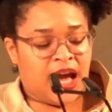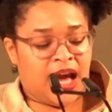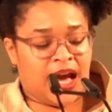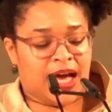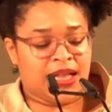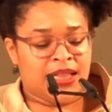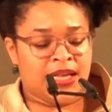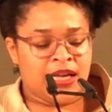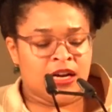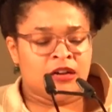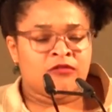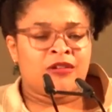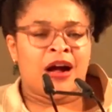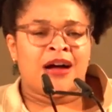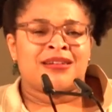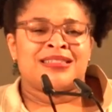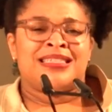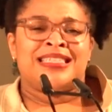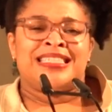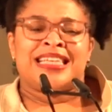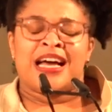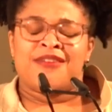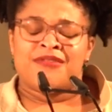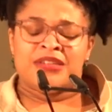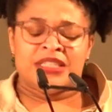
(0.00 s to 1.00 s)
And then around
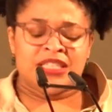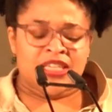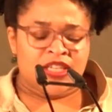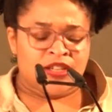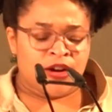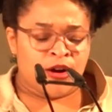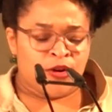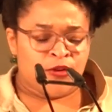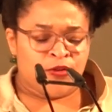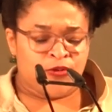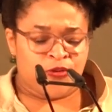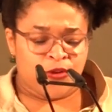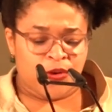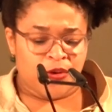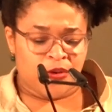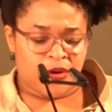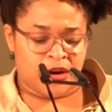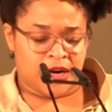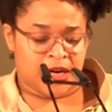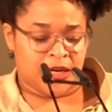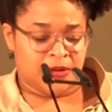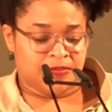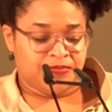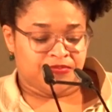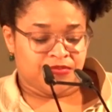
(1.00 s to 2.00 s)

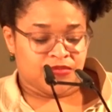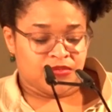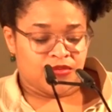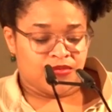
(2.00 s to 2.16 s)
1704,